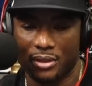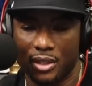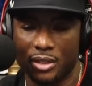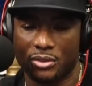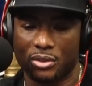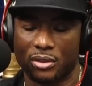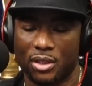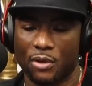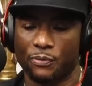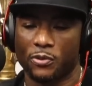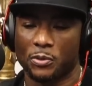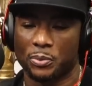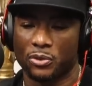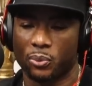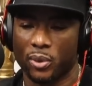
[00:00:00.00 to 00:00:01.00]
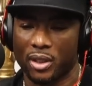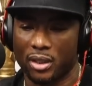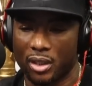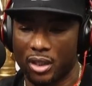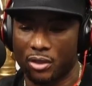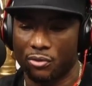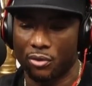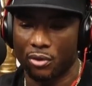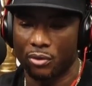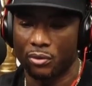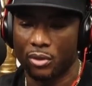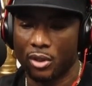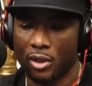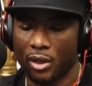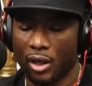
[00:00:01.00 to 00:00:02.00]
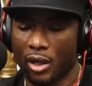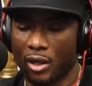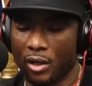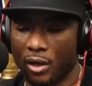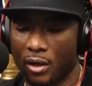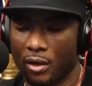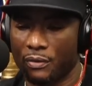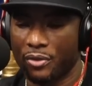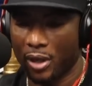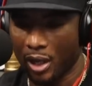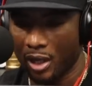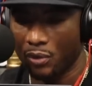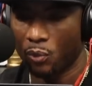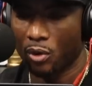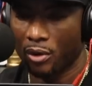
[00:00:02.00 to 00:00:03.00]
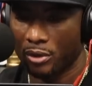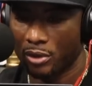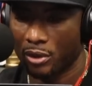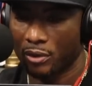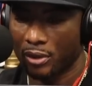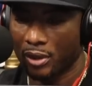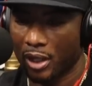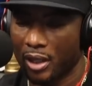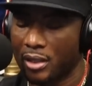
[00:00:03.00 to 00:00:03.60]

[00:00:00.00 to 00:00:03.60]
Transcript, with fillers: teach the difference between Negro and uh, the N word, okay?